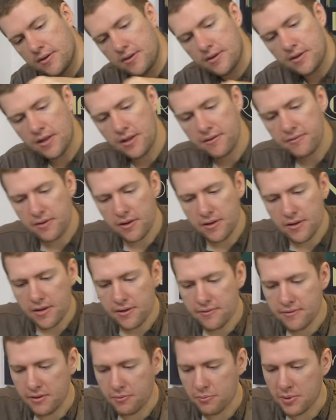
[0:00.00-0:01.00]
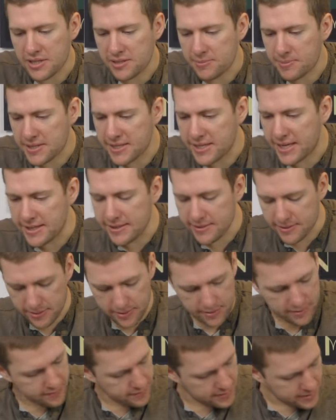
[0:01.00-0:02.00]
I don't, I don't even know where to begin to
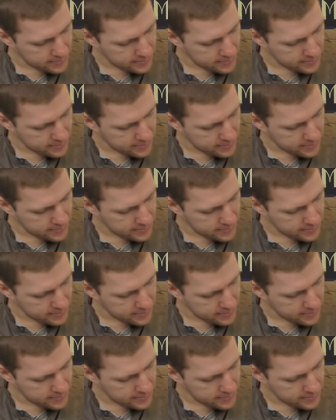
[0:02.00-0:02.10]
look for this